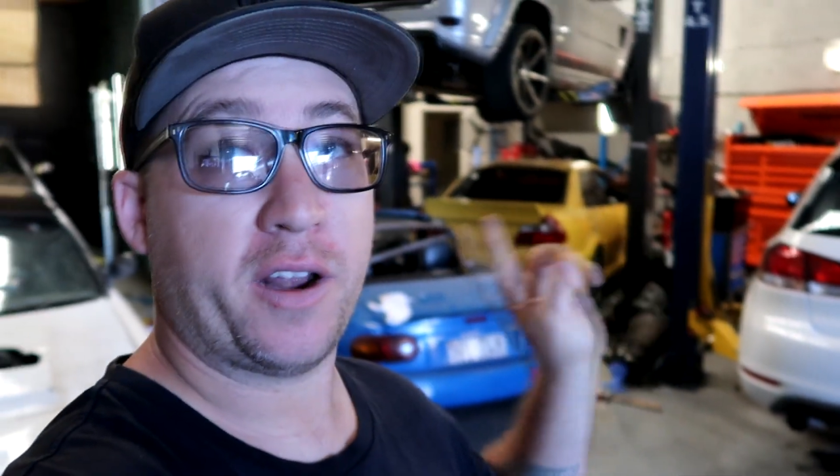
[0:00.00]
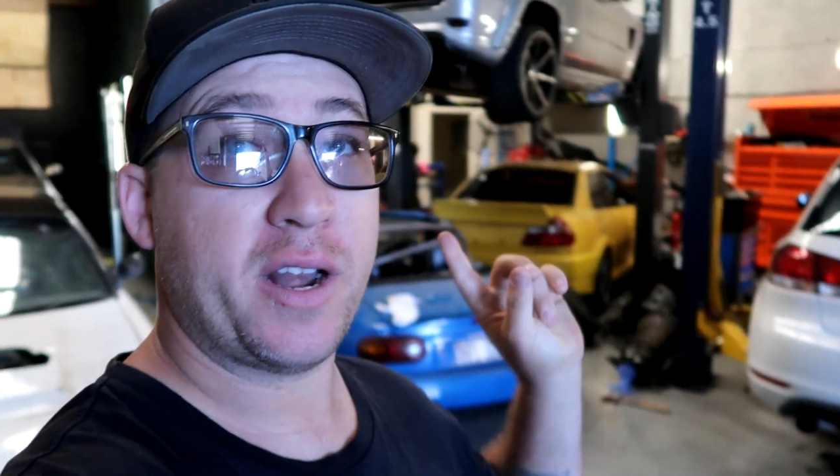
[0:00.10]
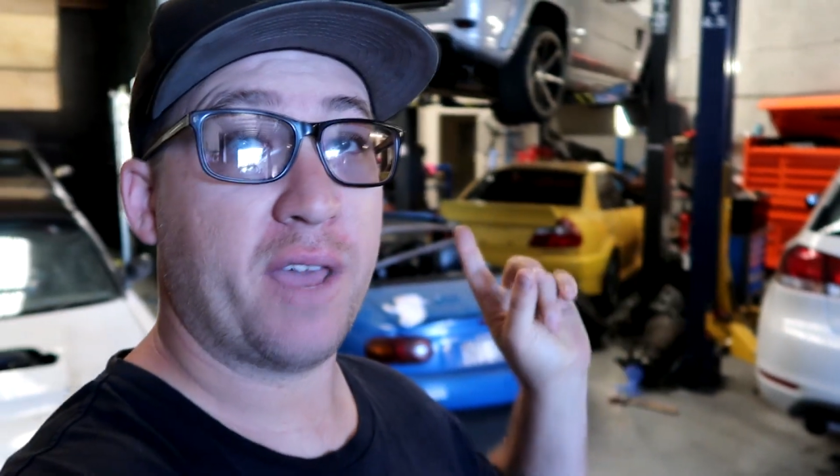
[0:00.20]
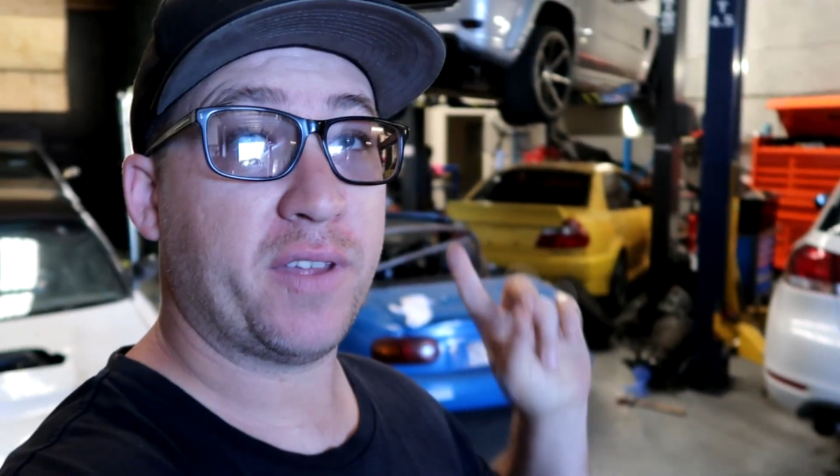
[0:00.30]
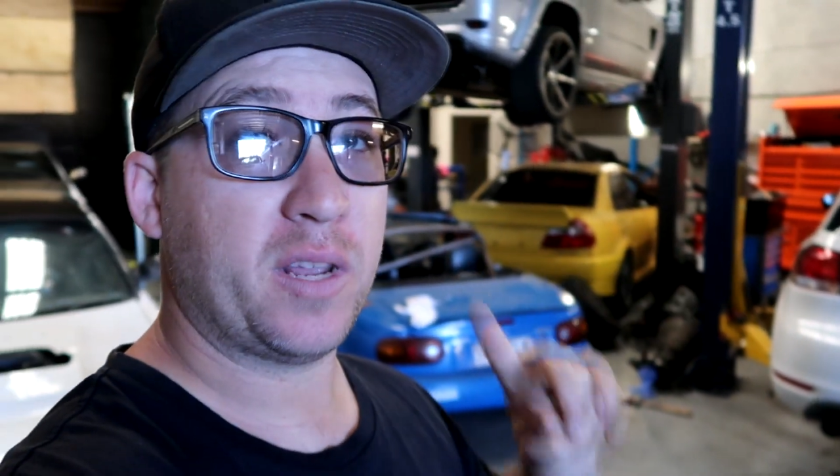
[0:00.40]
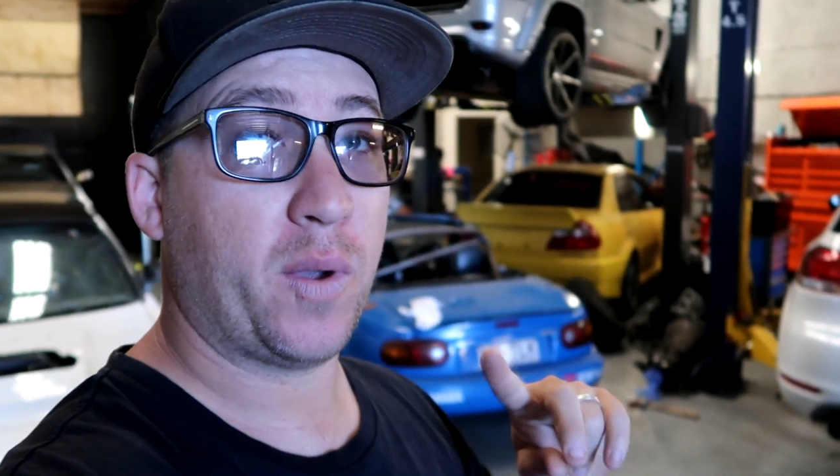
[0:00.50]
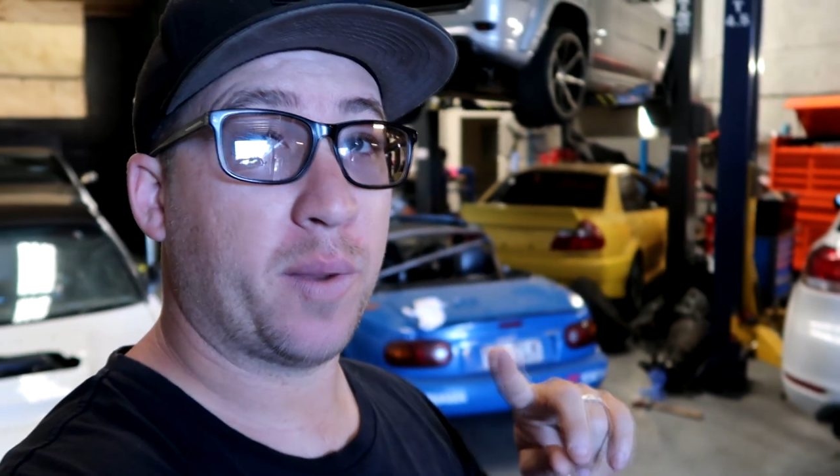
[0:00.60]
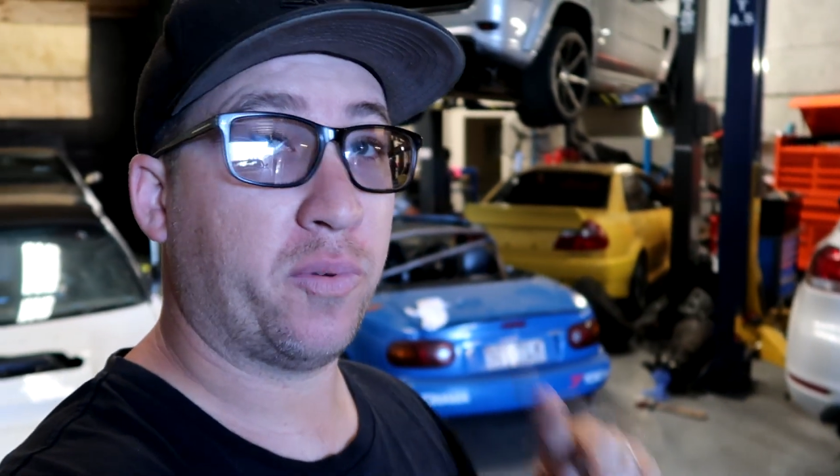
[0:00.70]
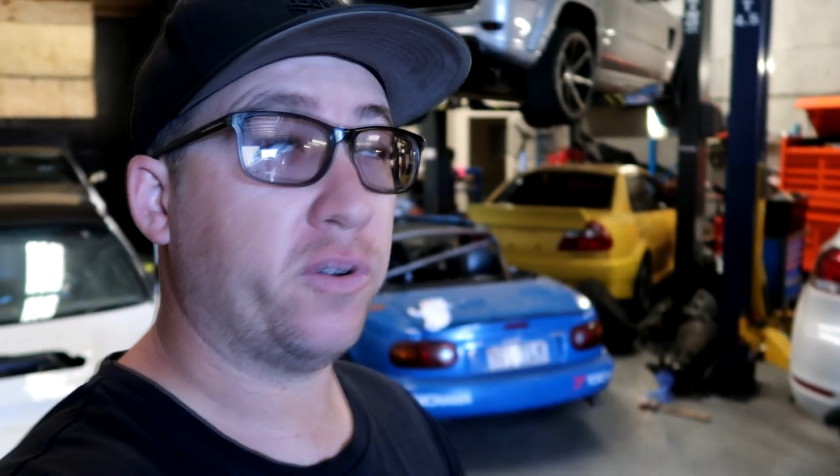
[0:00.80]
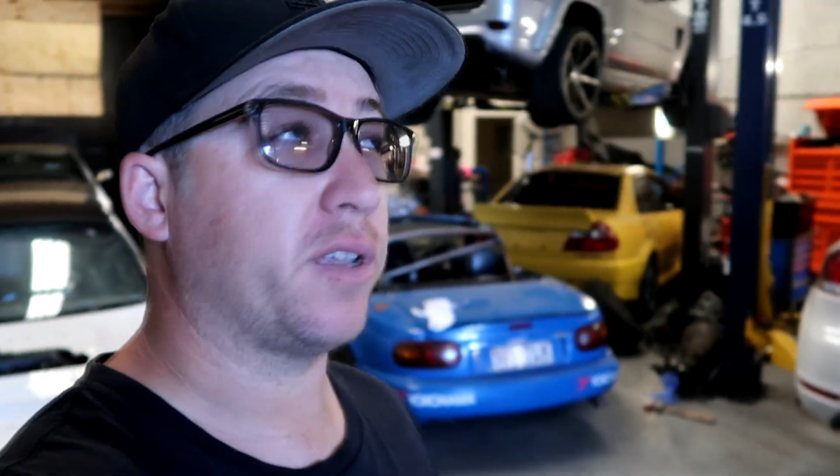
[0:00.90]
don't have anywhere
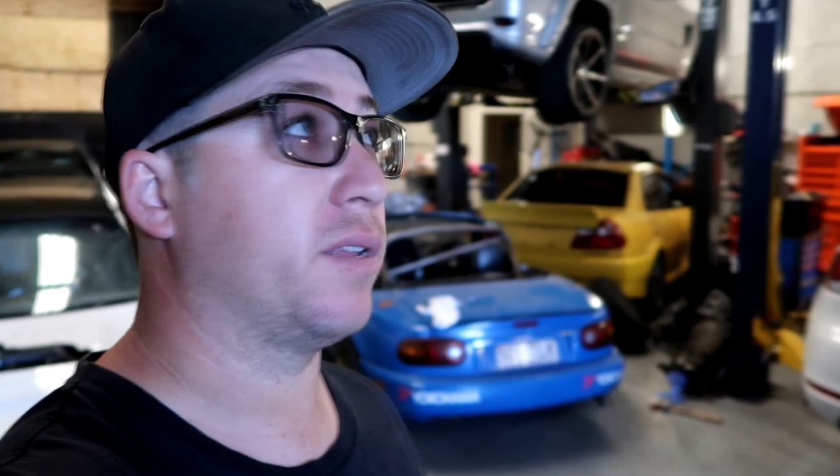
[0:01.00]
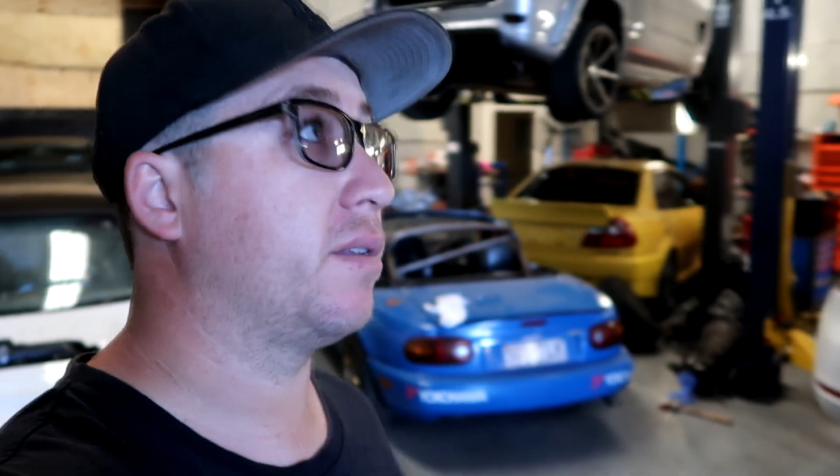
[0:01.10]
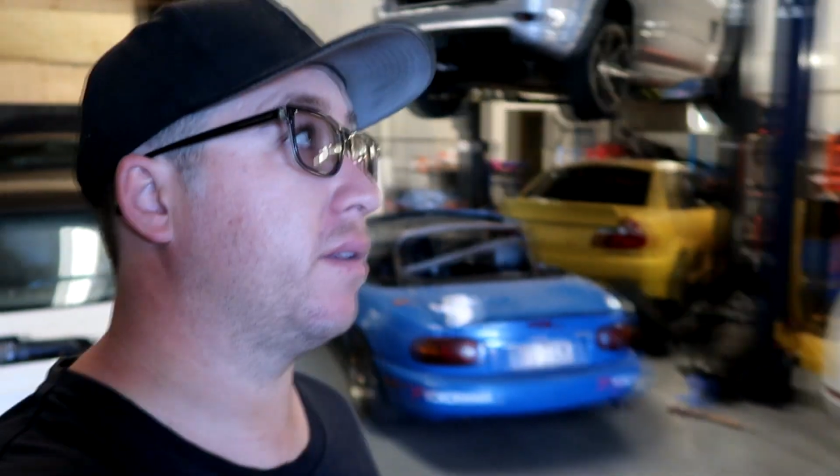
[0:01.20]
to put it,